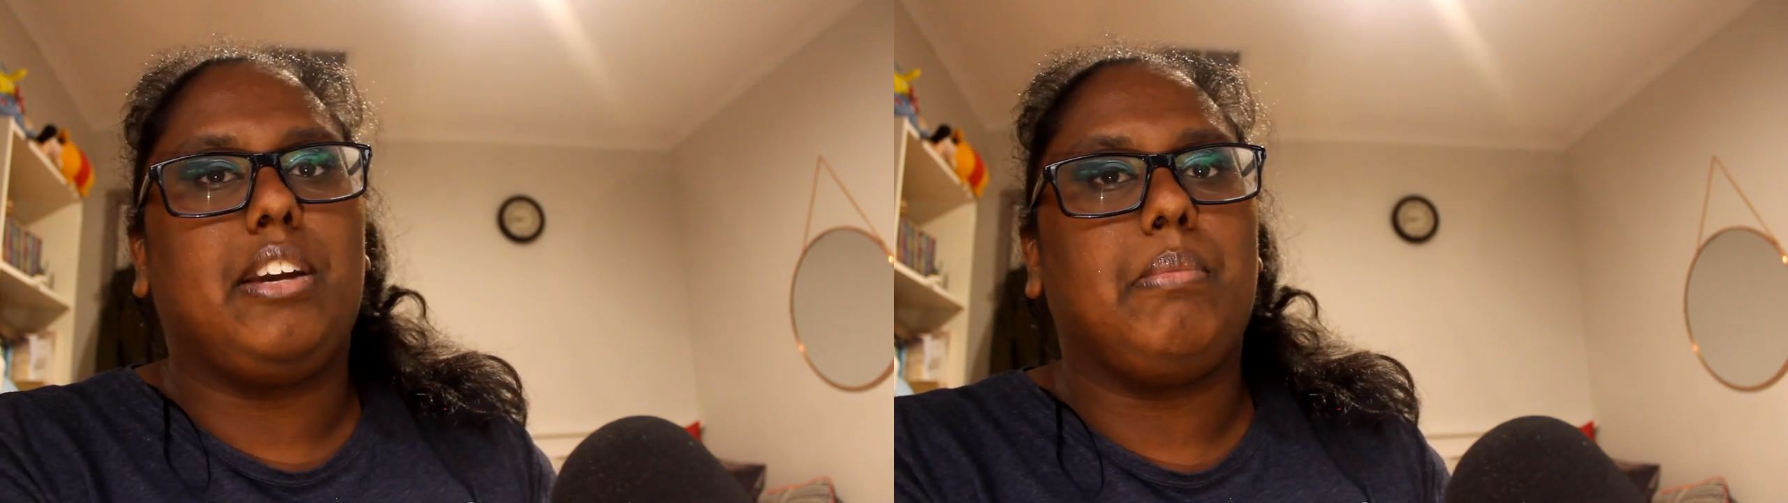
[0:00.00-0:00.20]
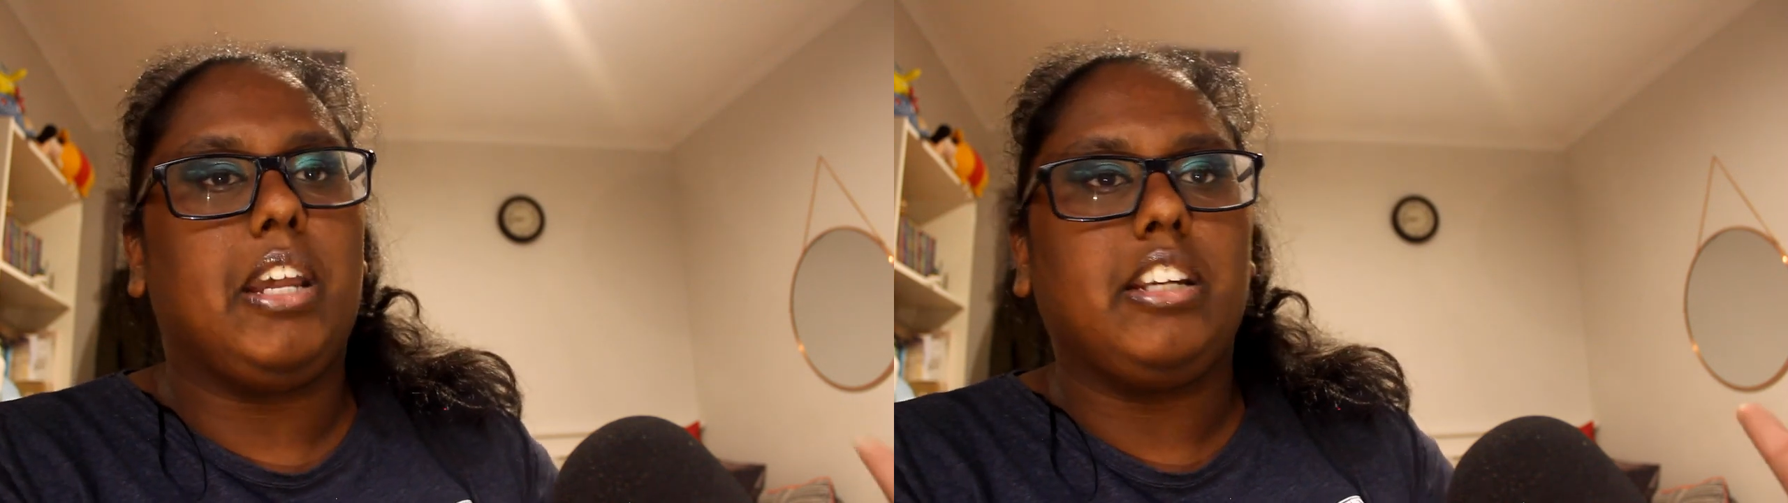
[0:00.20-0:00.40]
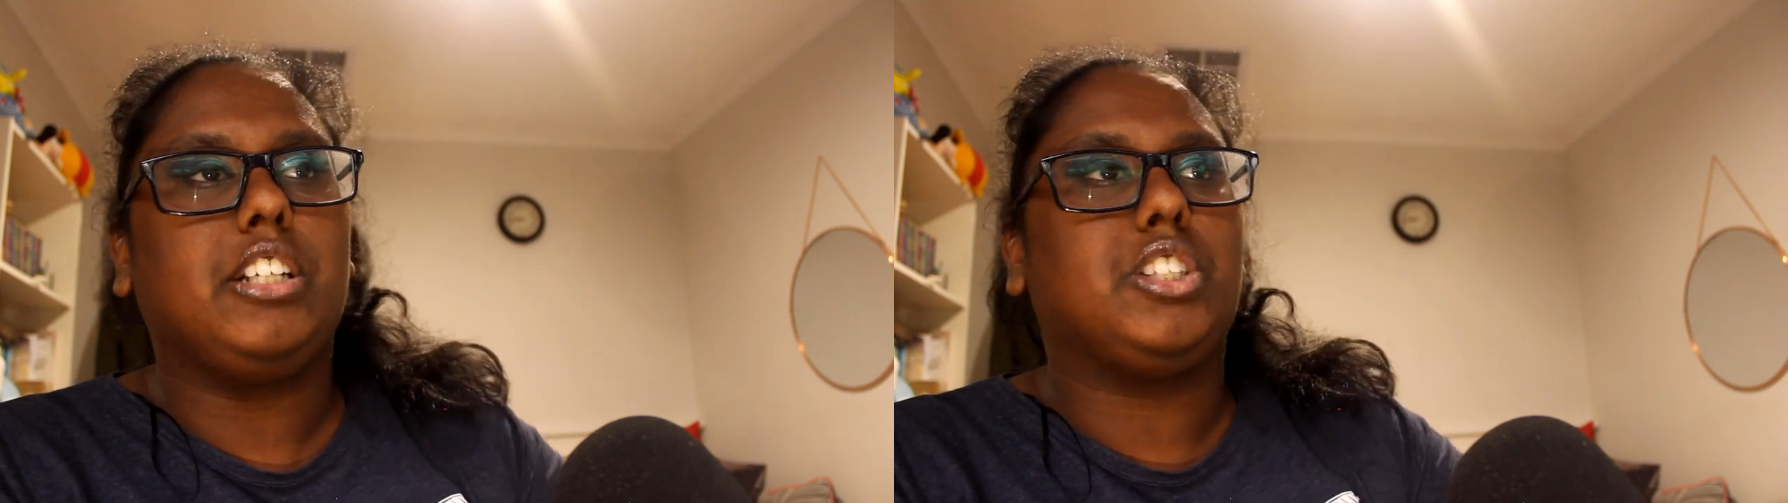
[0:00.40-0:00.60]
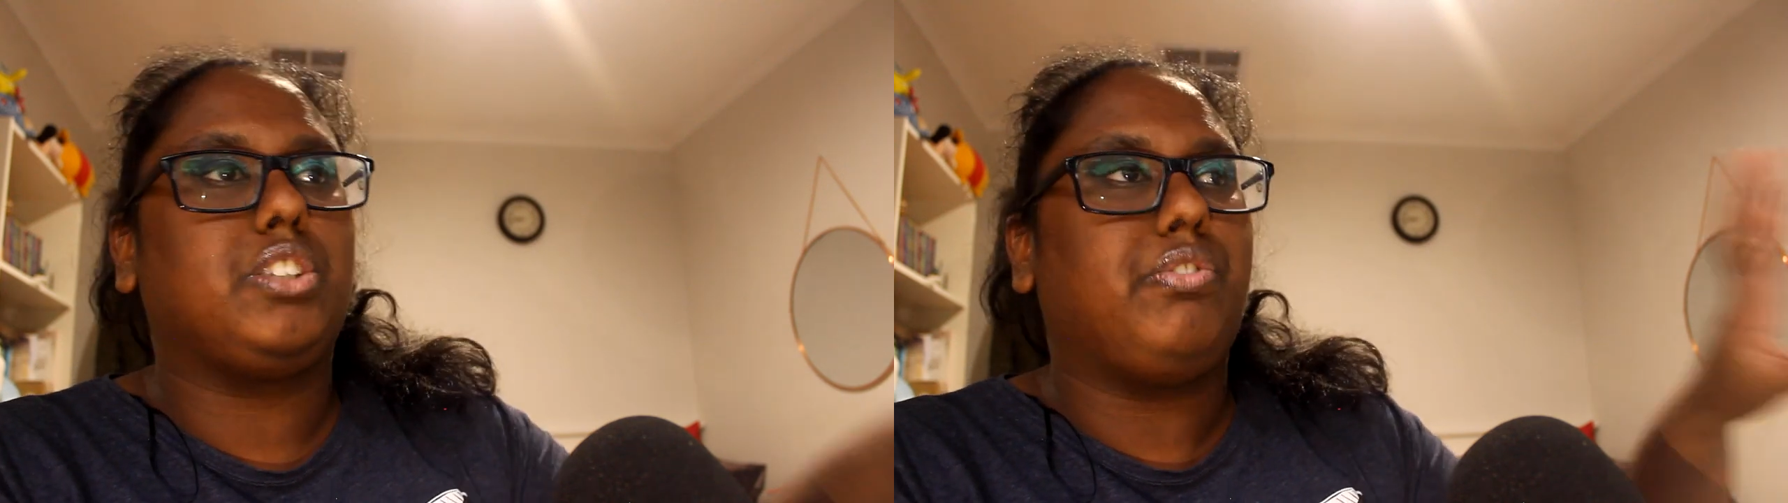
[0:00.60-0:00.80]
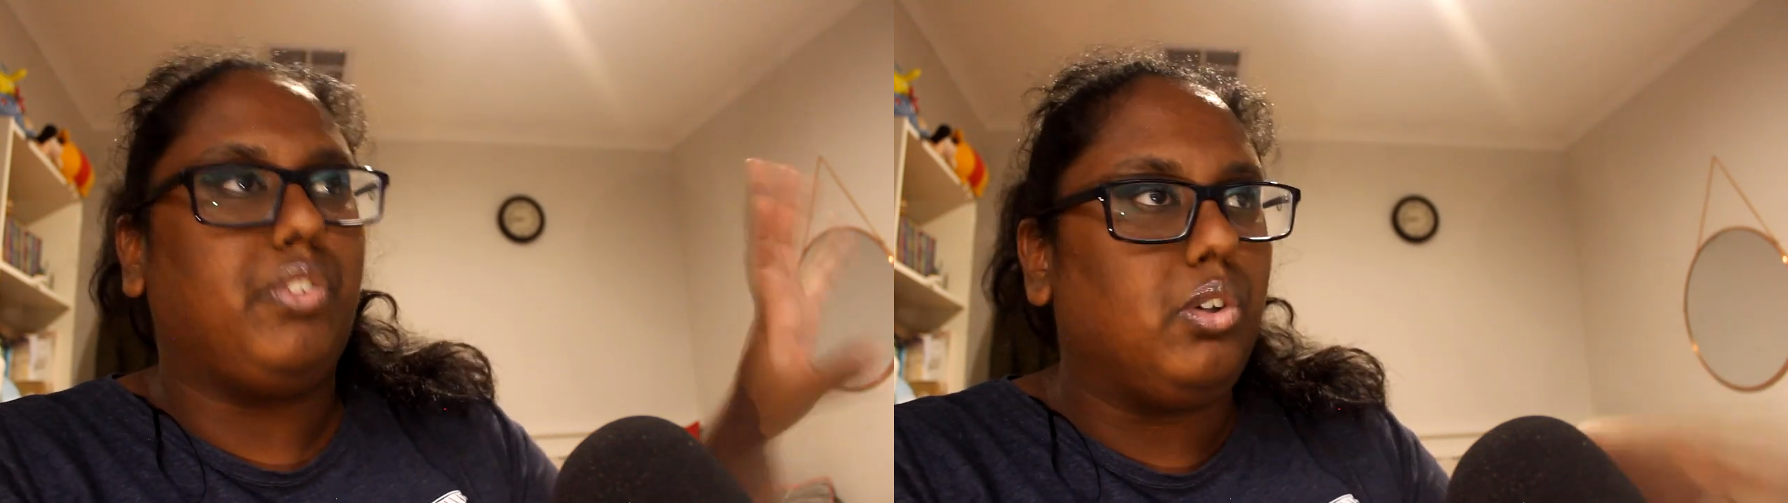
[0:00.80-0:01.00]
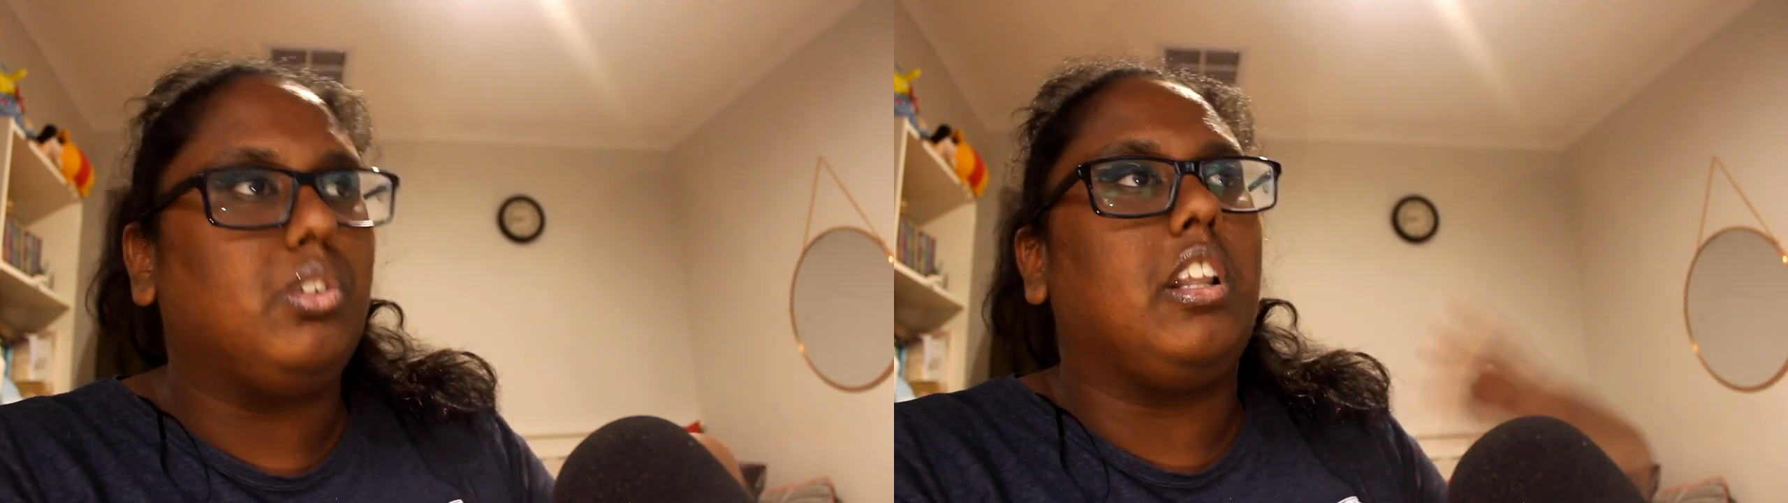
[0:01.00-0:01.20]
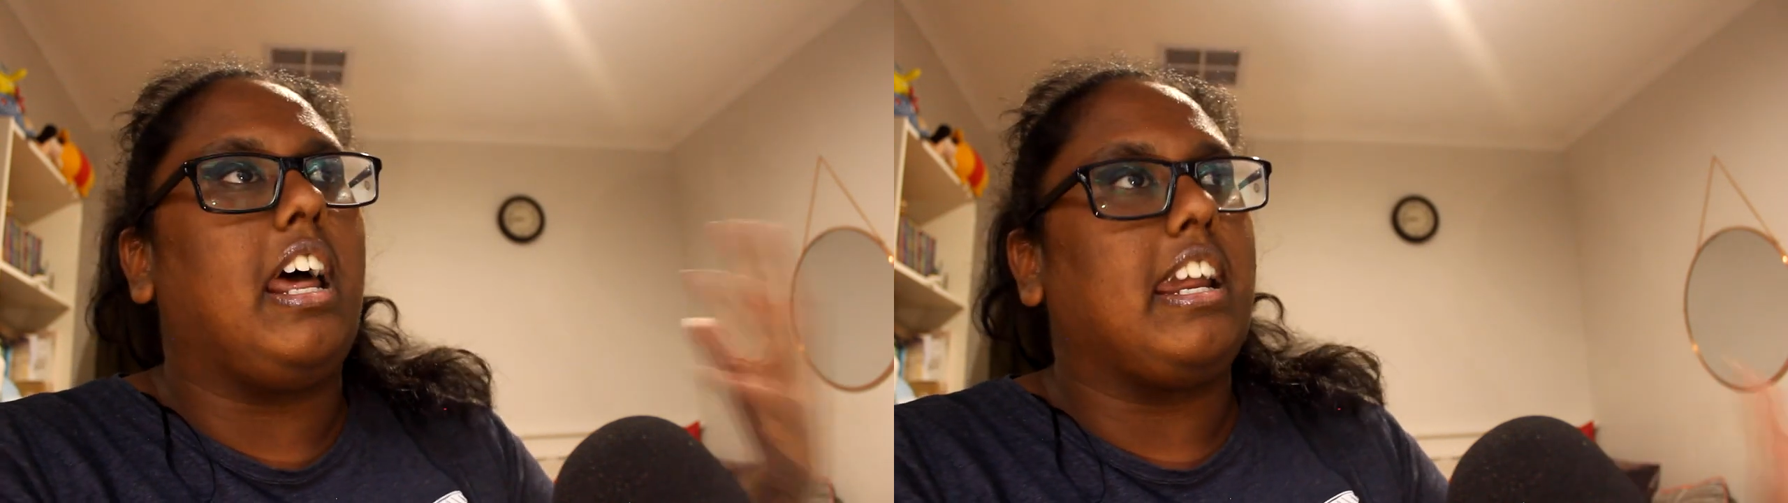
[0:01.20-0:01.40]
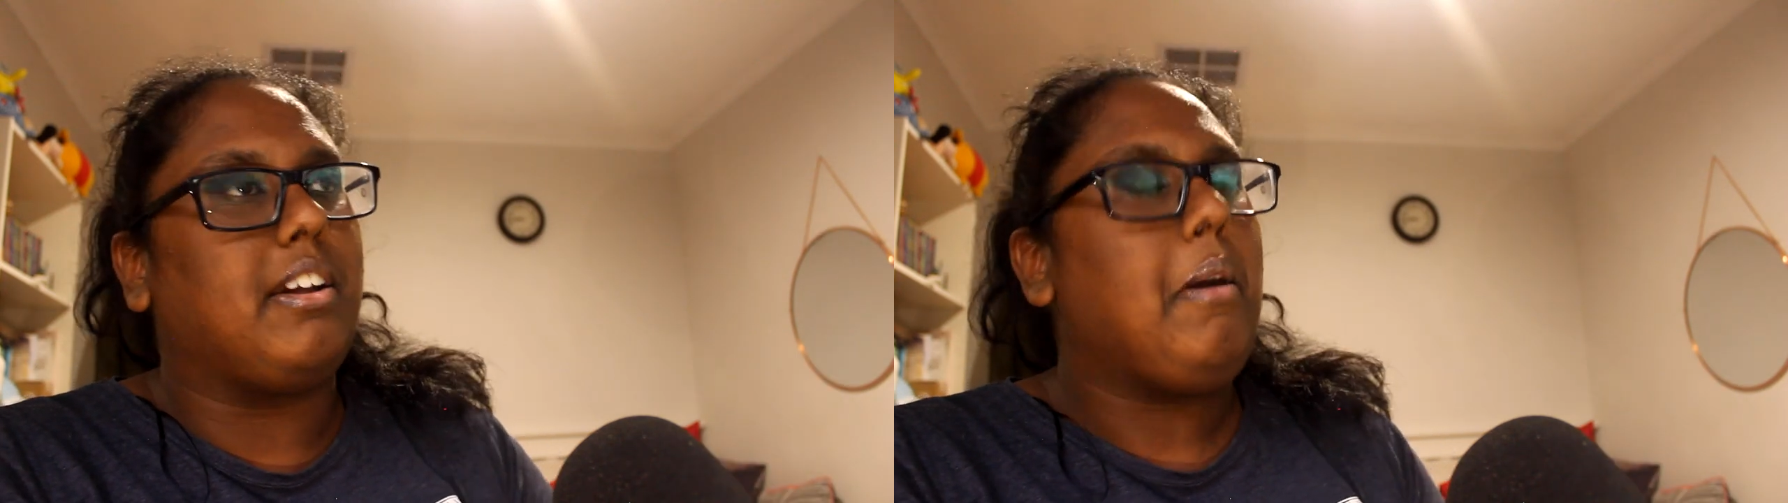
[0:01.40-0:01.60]
him in his full,
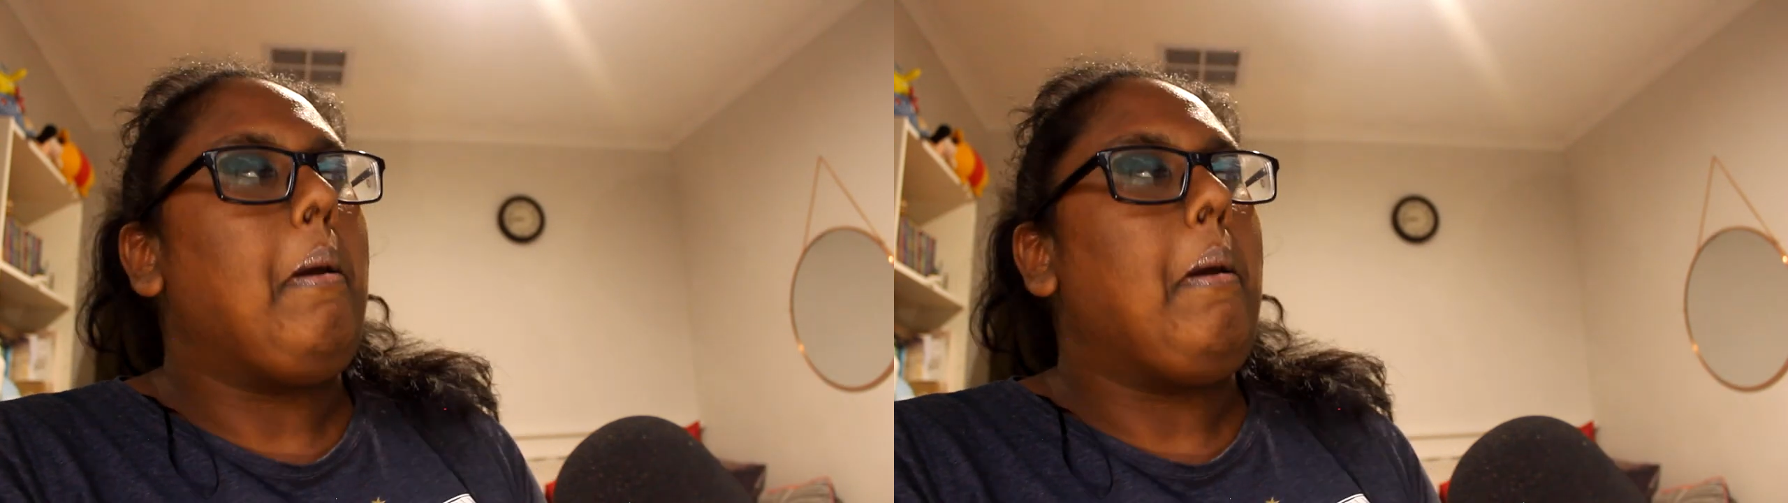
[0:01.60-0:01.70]
like